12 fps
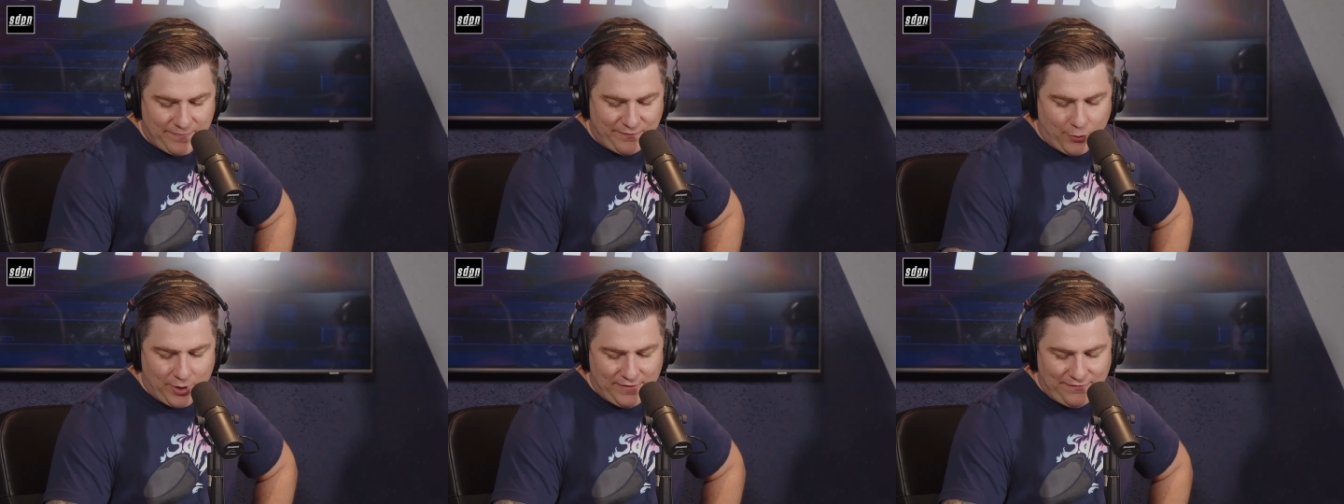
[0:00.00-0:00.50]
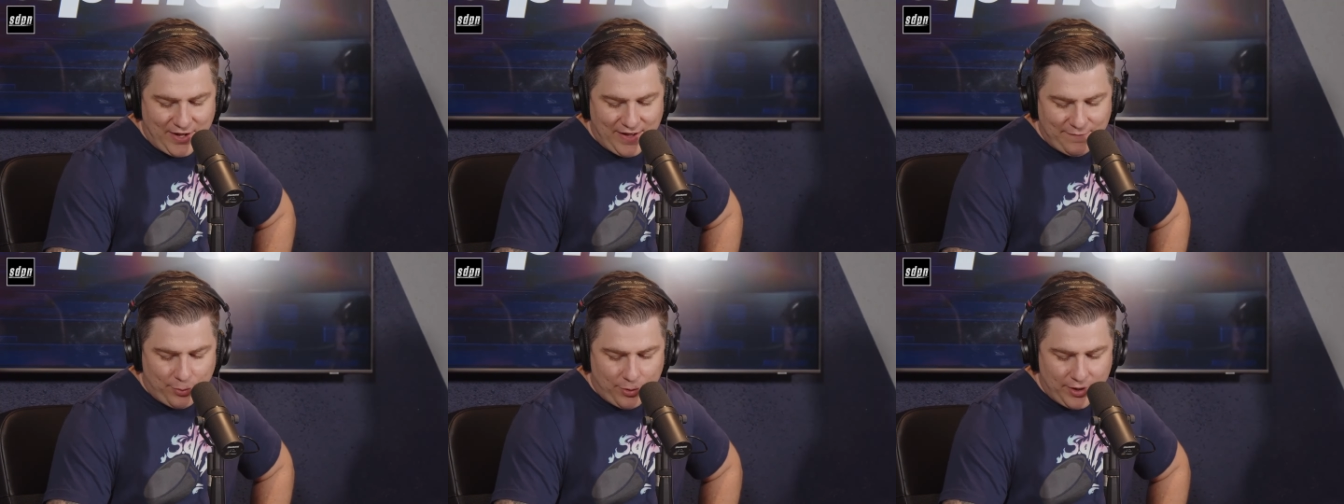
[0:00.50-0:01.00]

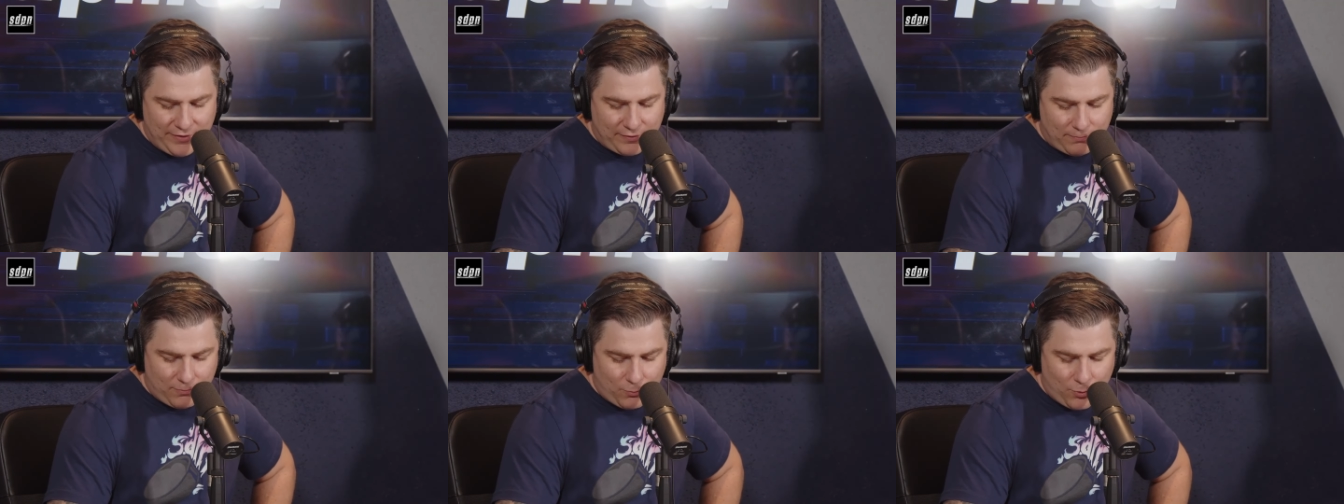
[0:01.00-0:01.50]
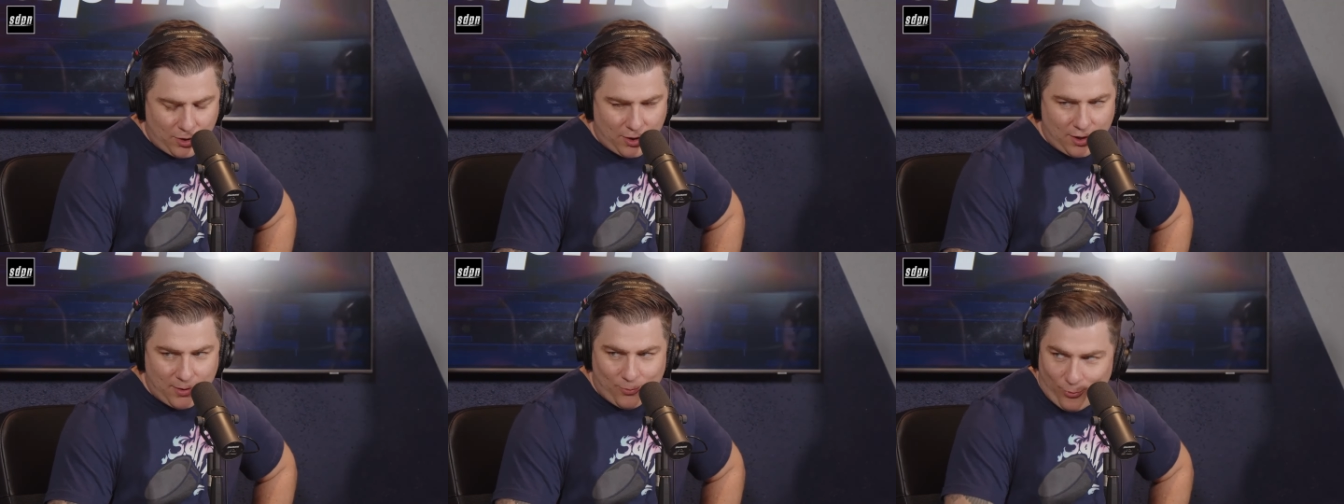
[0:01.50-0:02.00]
45 points.
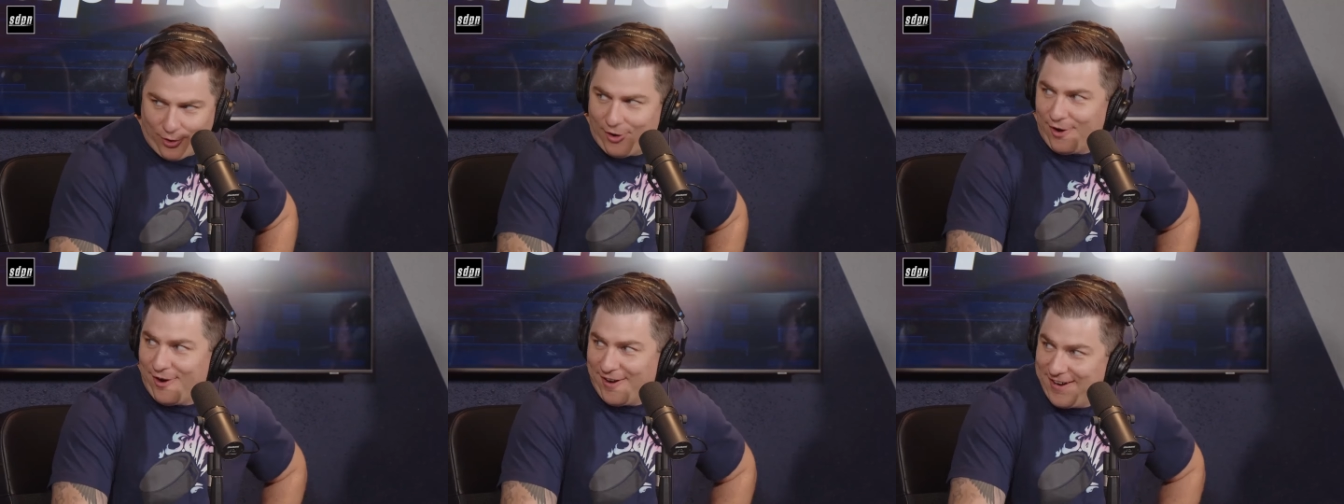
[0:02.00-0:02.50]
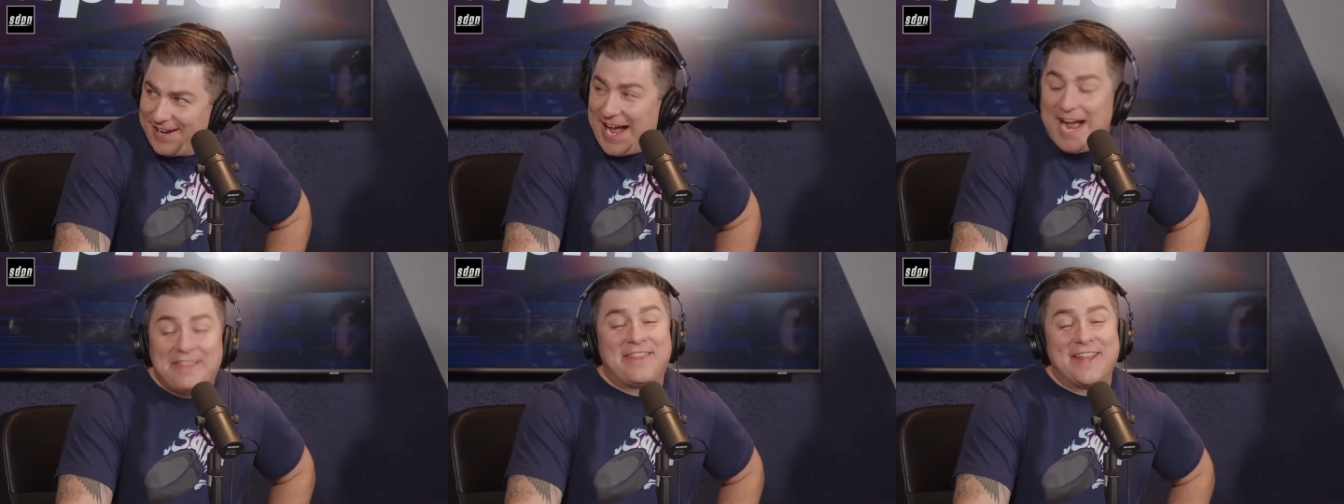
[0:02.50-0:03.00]

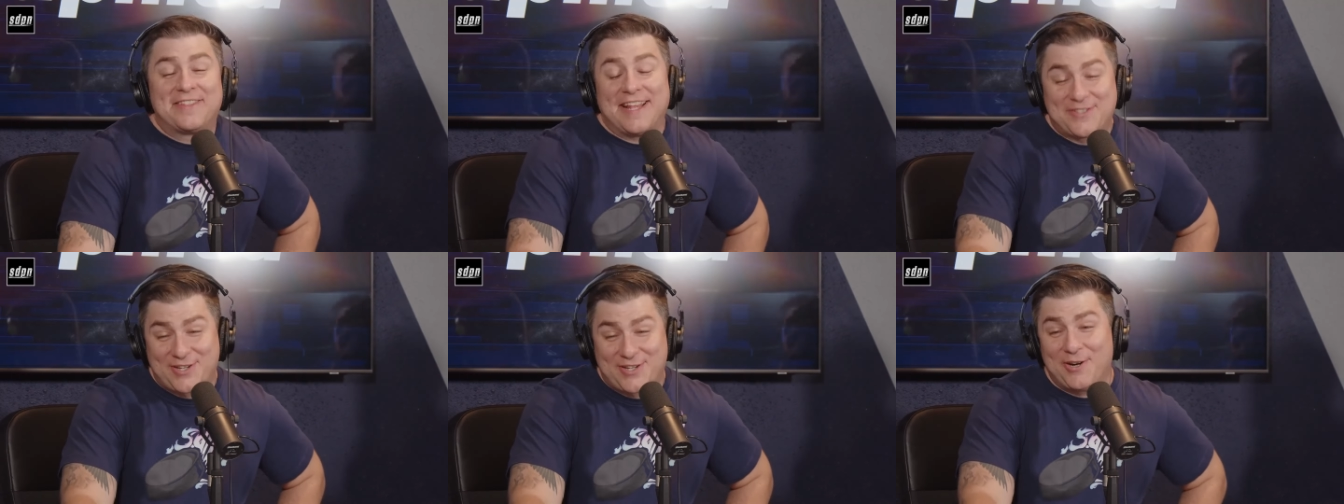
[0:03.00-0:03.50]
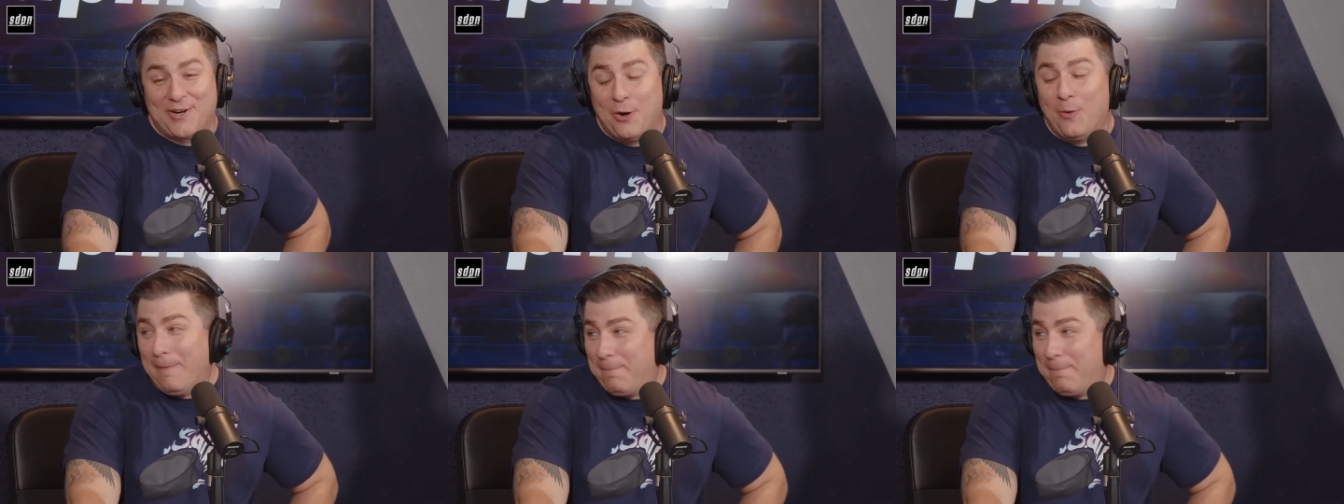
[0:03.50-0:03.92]
I think that's going to go up.